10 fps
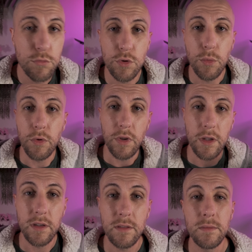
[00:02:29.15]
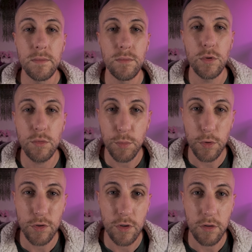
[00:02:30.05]
So we'll
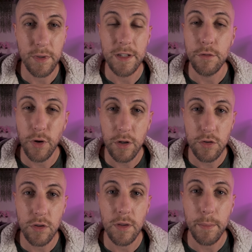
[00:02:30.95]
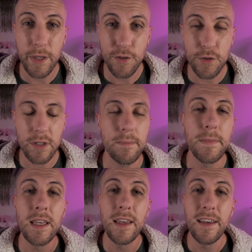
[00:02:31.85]
supposed to start with an introduction to the patient.
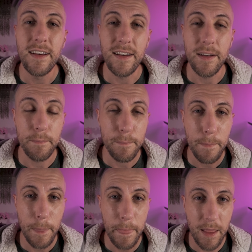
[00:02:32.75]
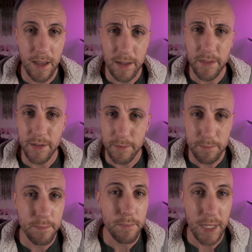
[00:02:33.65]
Hi there,
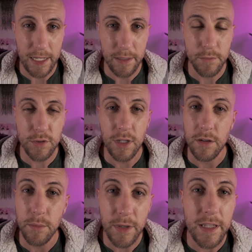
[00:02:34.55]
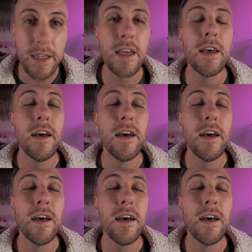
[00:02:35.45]
my name's Dr. Mike.